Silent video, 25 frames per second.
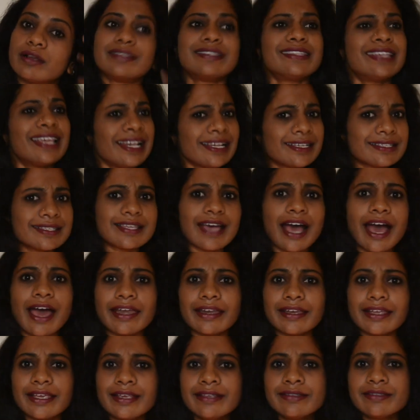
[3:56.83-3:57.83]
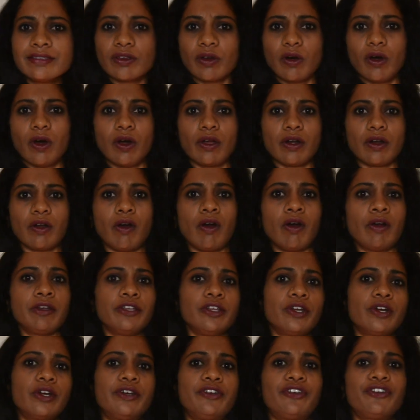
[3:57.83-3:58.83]
silk sarees, or
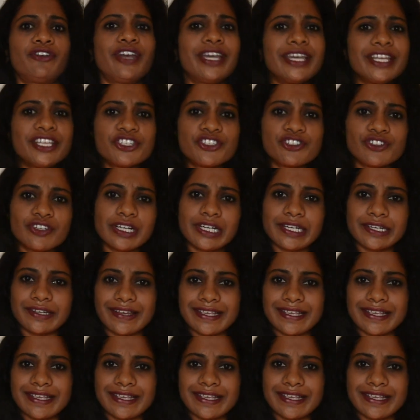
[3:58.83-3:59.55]
on your traditional